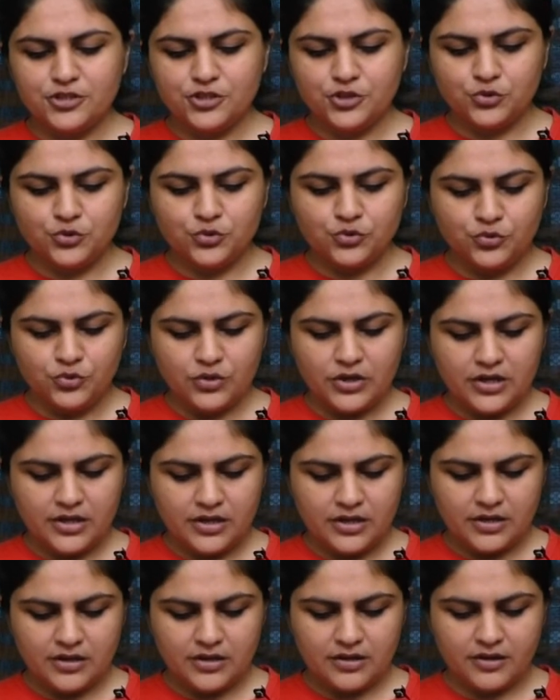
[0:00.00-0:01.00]
to
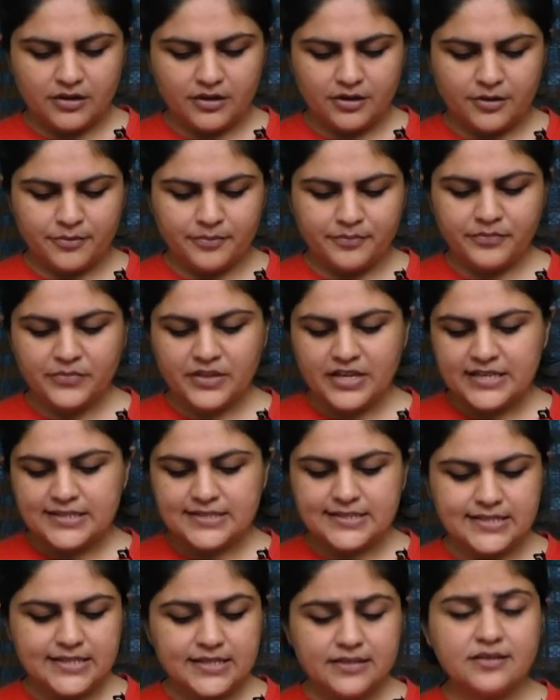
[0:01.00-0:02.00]

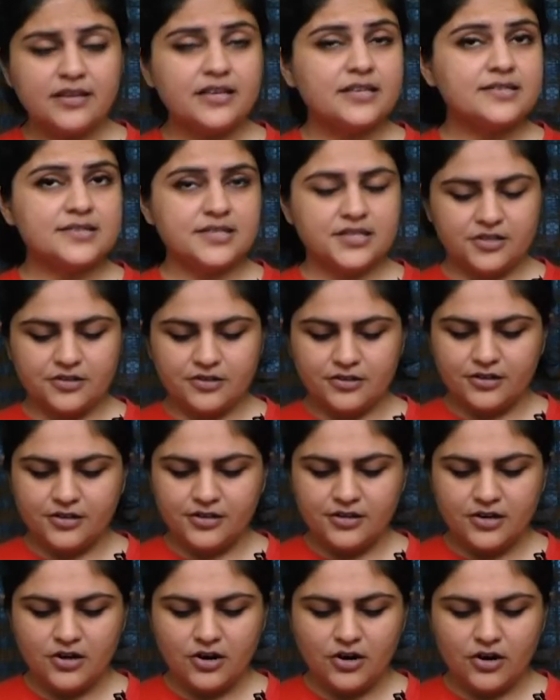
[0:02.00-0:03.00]
see things here
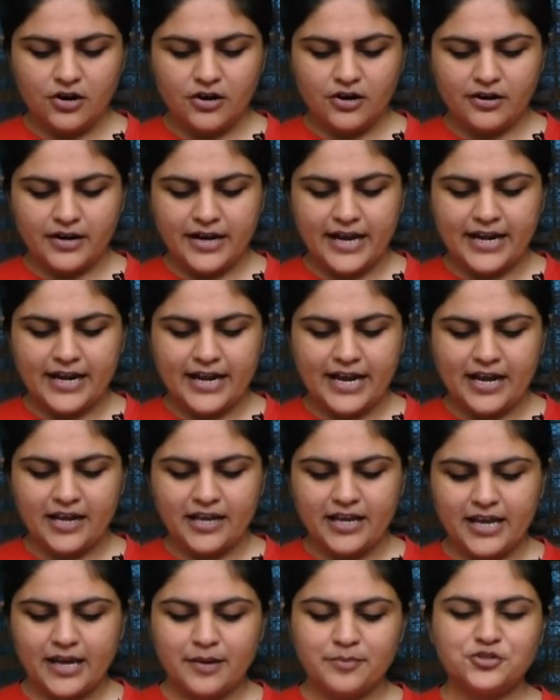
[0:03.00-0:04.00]
and I
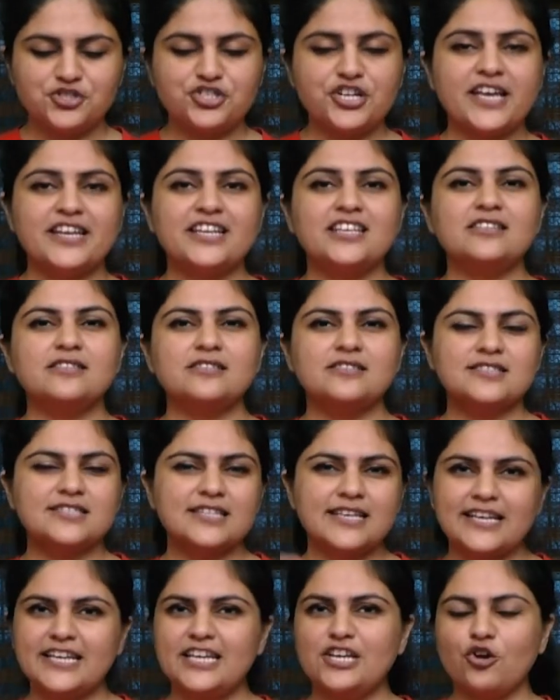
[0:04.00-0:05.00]
am sharing the
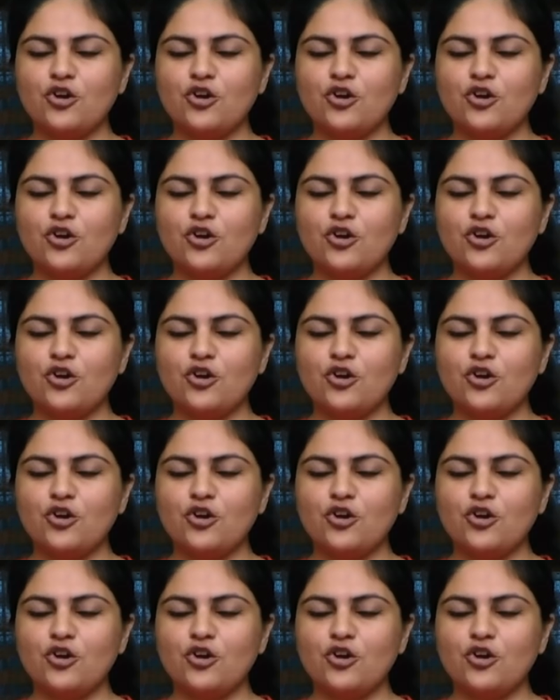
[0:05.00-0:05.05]
screen